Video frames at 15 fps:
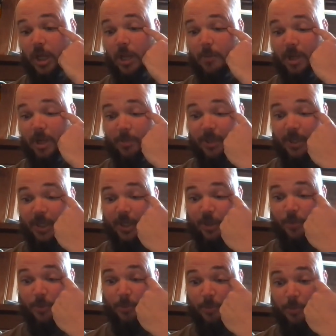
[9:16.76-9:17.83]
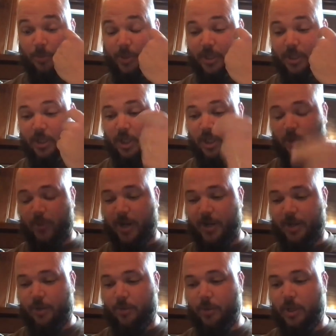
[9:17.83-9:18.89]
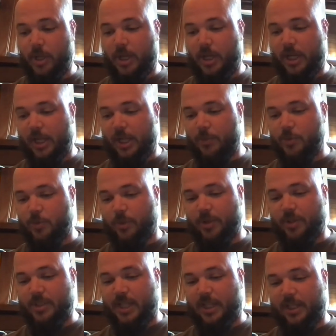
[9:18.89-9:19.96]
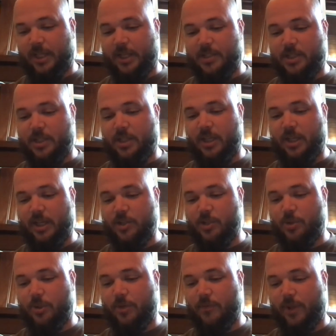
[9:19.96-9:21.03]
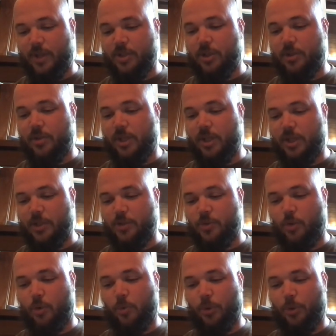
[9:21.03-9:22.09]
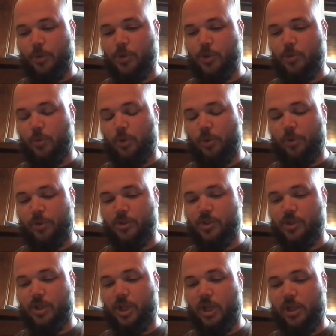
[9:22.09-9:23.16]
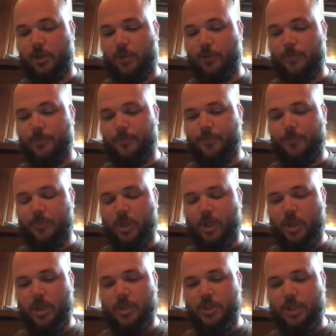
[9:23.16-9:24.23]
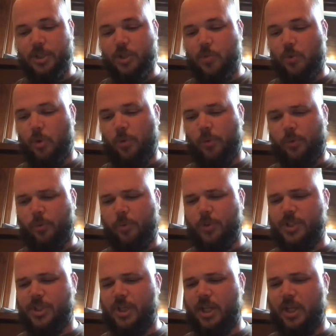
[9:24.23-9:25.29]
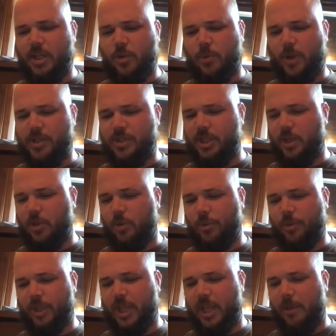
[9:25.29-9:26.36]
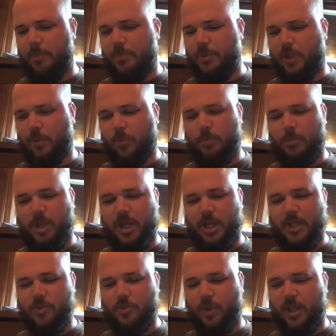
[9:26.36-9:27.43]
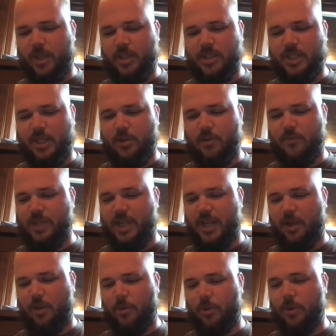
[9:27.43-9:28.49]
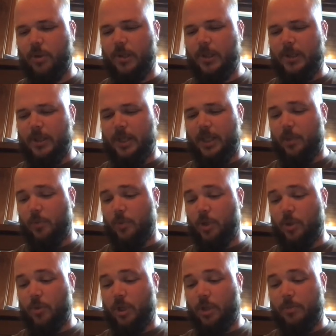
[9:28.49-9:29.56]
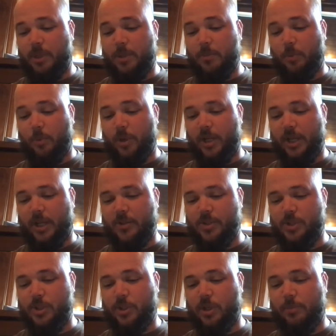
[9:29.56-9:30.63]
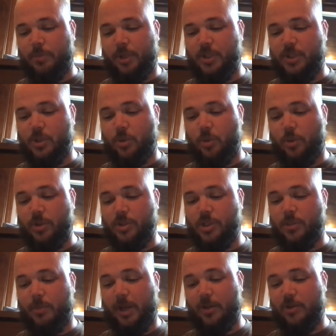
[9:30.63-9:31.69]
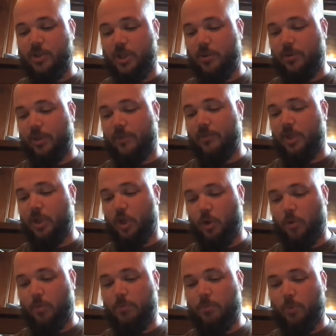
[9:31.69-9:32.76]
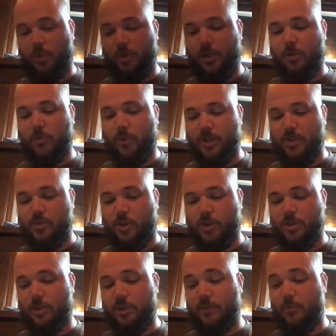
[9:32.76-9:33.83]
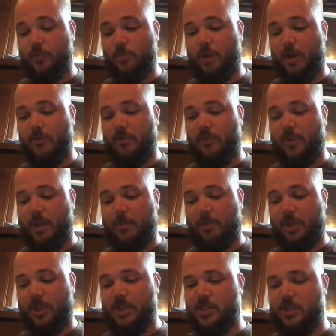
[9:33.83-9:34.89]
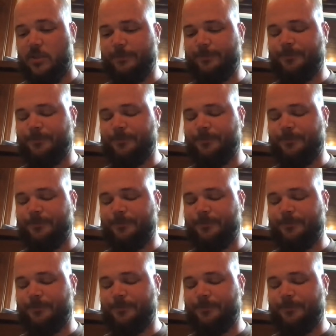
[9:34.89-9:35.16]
I met him again in Cripple Creek, Colorado, and he was one of the delegates to the initial convention of the Industrial Workers of the World in Chicago. Tuscarora was an interesting old camp. There were mines right in the center of town, and there were no company boarding houses or company stores. The miners either lived at home, boarded in restaurants, or lived with private families.